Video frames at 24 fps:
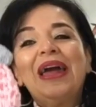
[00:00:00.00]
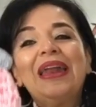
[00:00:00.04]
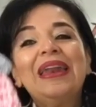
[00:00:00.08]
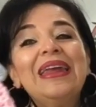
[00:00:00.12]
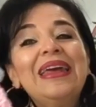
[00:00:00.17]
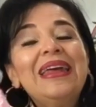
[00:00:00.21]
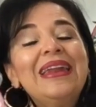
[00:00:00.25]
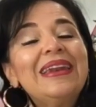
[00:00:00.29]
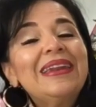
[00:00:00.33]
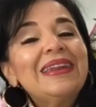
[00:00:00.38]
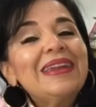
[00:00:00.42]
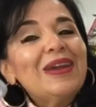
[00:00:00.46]

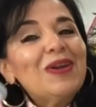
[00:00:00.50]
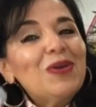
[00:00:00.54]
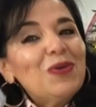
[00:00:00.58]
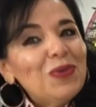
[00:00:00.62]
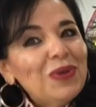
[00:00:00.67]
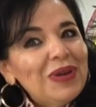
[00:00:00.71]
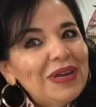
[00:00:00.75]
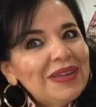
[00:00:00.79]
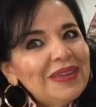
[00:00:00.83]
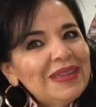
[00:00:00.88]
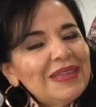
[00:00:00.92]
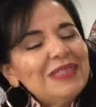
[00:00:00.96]
Please
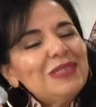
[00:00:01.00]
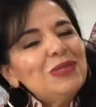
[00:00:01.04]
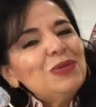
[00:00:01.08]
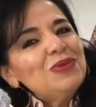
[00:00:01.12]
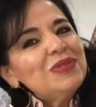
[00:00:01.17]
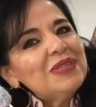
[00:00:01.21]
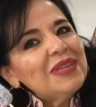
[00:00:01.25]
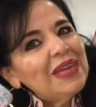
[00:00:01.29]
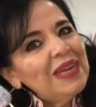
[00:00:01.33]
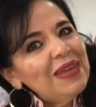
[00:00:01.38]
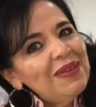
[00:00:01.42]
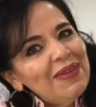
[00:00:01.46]
uh, don't
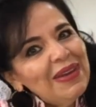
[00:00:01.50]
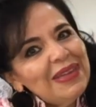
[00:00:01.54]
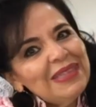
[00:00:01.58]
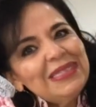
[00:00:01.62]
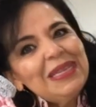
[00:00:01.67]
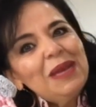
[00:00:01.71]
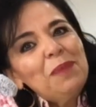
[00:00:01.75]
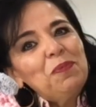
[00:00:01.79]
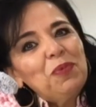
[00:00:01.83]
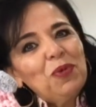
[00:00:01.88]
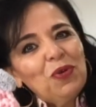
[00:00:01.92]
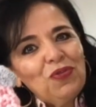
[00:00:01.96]
forget to
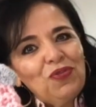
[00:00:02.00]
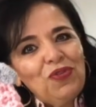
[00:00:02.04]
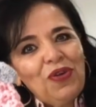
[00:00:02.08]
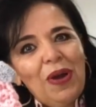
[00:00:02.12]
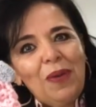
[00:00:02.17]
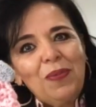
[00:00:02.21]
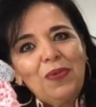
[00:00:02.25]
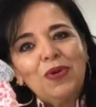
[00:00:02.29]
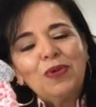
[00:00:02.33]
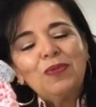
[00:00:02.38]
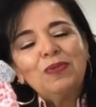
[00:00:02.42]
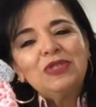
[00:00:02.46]

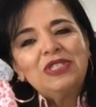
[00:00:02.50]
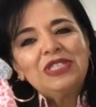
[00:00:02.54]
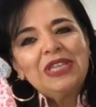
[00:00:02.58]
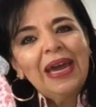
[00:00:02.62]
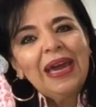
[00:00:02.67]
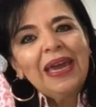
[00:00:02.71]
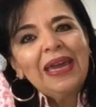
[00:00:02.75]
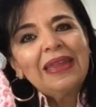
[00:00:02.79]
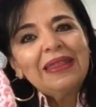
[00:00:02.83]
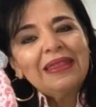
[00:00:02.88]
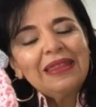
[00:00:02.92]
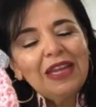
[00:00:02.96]
decorate
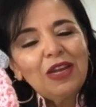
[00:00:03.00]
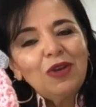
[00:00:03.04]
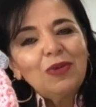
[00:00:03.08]
your